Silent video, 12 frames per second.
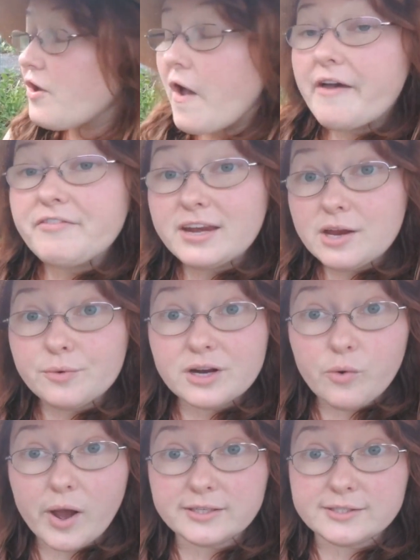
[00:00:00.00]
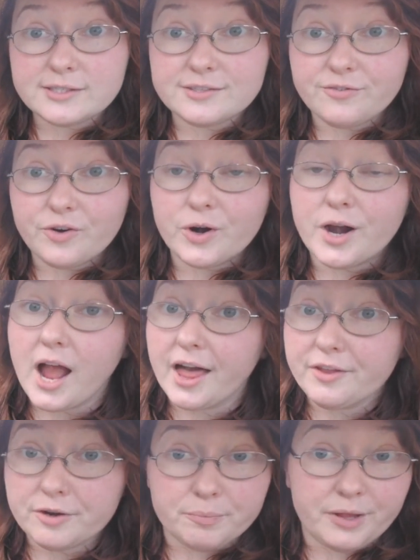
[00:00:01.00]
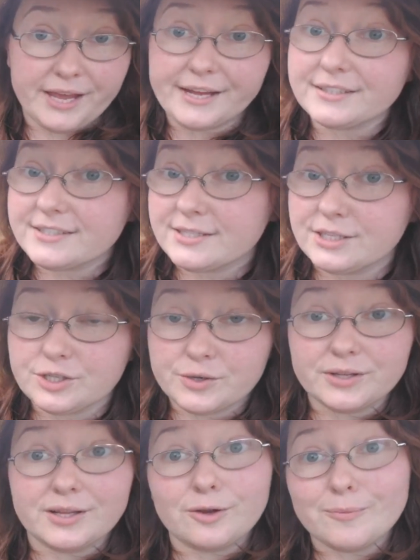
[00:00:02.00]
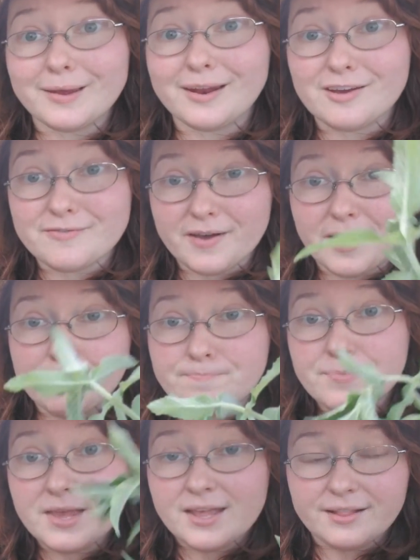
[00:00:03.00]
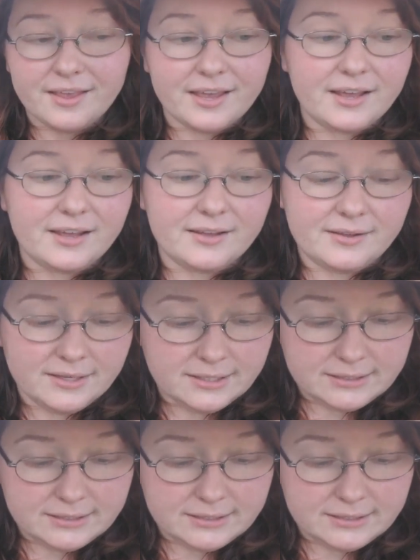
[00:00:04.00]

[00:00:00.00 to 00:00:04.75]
you have any requests for other plants to do a little bit of um, like a